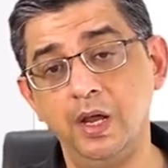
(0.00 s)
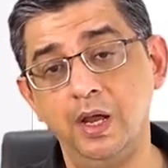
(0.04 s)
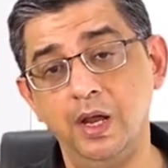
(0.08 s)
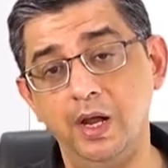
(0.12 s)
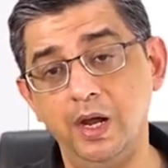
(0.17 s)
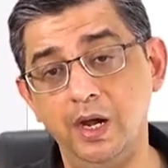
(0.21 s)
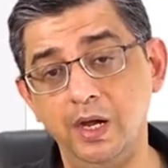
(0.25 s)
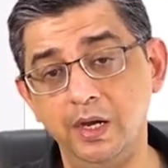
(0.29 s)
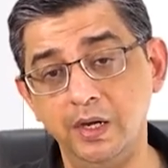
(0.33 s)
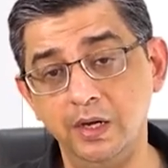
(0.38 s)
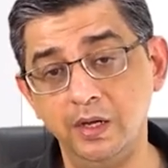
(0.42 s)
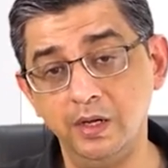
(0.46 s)

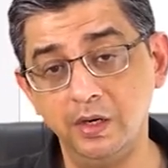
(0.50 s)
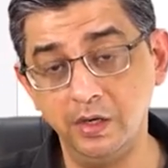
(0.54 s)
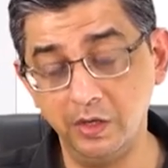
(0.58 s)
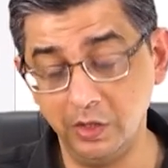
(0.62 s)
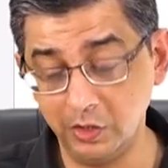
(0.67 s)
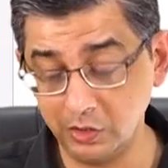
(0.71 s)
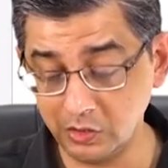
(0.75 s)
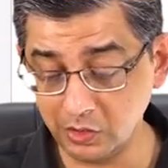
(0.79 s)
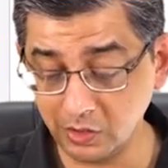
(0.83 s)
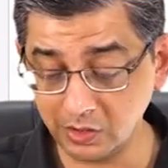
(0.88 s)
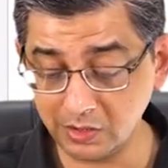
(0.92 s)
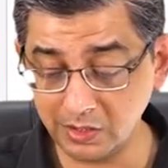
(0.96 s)
and
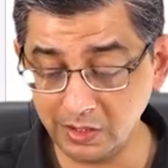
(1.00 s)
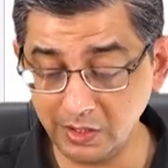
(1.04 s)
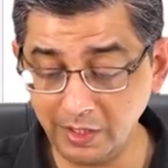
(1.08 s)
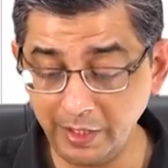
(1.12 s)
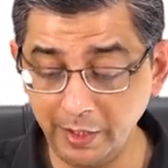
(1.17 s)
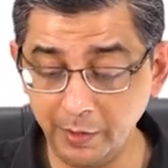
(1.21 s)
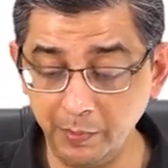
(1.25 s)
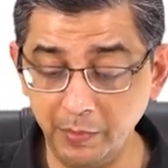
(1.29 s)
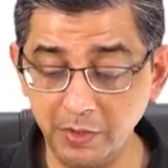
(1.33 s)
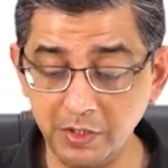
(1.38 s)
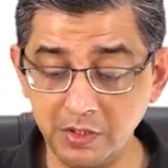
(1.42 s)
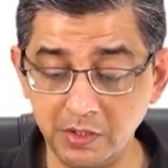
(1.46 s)
digoxin
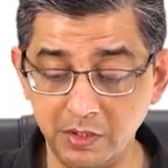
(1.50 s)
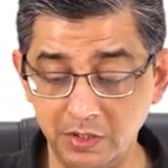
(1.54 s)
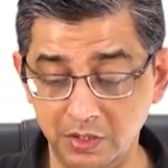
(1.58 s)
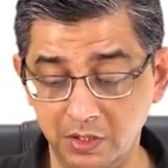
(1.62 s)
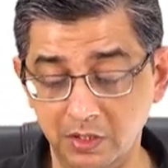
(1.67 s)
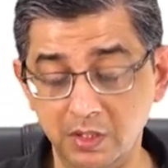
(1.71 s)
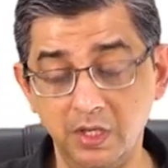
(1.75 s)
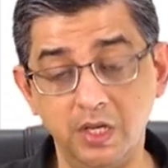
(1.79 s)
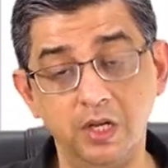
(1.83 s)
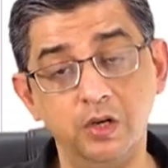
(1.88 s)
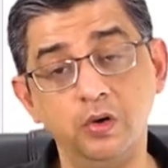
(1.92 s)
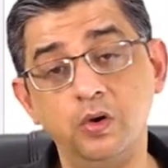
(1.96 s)

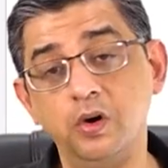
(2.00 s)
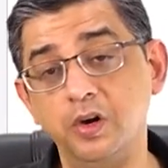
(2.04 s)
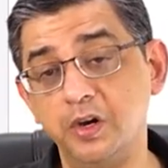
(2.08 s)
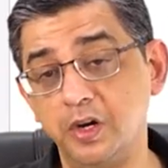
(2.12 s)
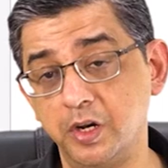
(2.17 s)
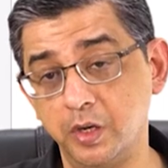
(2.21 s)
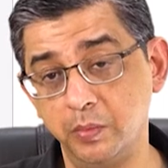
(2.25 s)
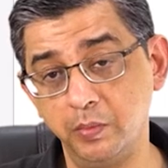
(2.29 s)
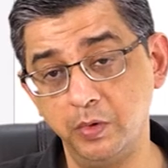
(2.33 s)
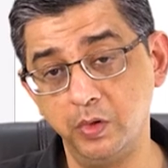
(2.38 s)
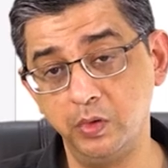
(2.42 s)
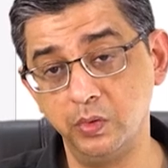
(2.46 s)
administration can
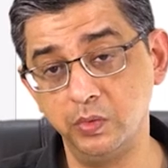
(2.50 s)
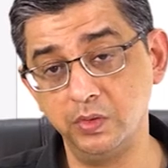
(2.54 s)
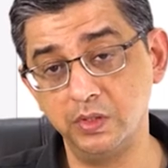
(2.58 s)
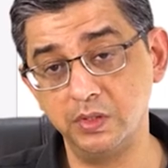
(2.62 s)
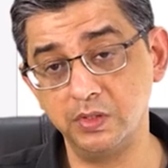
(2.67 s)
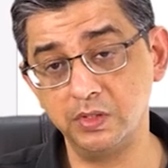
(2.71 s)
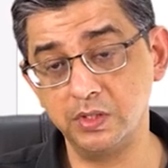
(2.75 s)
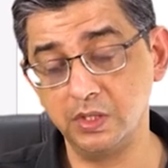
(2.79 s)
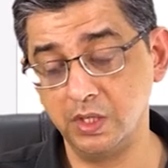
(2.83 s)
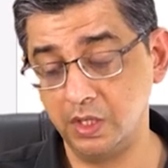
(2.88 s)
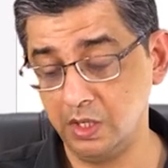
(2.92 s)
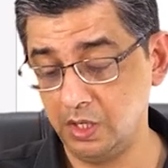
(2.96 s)
contribute to
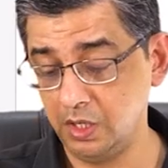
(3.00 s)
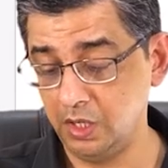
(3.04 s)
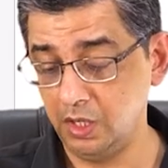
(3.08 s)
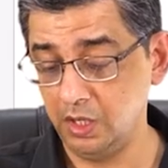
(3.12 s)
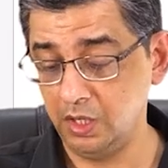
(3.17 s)
this.